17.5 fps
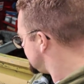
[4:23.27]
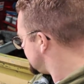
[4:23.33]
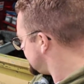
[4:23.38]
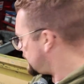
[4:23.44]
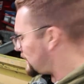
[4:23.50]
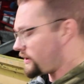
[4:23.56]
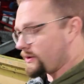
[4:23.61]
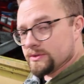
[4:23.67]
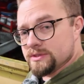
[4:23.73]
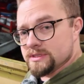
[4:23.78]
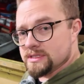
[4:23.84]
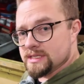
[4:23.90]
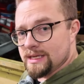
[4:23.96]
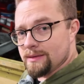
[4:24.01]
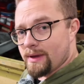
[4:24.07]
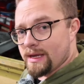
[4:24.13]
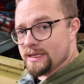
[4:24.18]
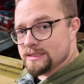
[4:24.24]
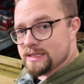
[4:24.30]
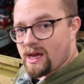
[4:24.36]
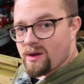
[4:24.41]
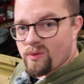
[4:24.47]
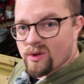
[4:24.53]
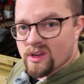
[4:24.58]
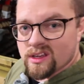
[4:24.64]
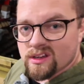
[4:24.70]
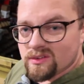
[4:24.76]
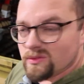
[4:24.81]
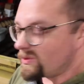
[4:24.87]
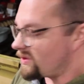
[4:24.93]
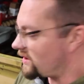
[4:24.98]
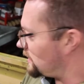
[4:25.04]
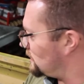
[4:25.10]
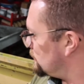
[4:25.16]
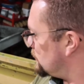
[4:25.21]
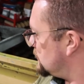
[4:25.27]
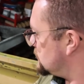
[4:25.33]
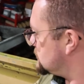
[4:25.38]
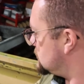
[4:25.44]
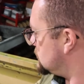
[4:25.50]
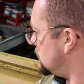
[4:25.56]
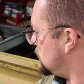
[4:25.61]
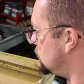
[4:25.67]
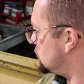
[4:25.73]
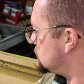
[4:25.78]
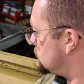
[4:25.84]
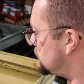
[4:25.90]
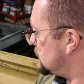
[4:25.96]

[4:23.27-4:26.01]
and that holds the seat base down while it's in use.